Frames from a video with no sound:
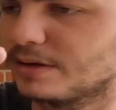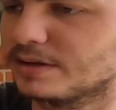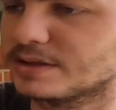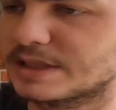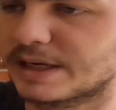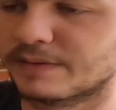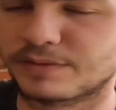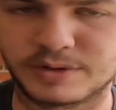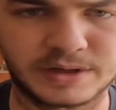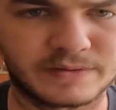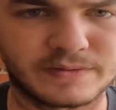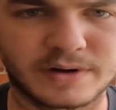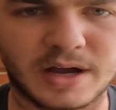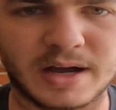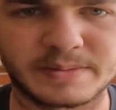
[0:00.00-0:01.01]
several
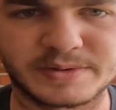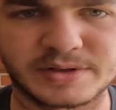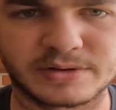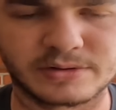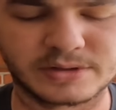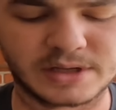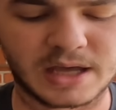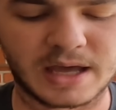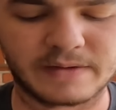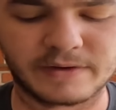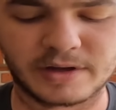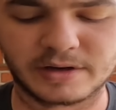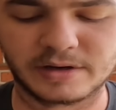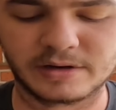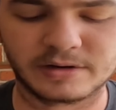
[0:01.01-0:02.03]
different obstacles I have
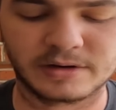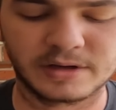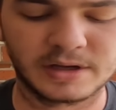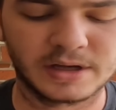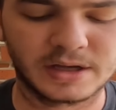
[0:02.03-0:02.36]
out here,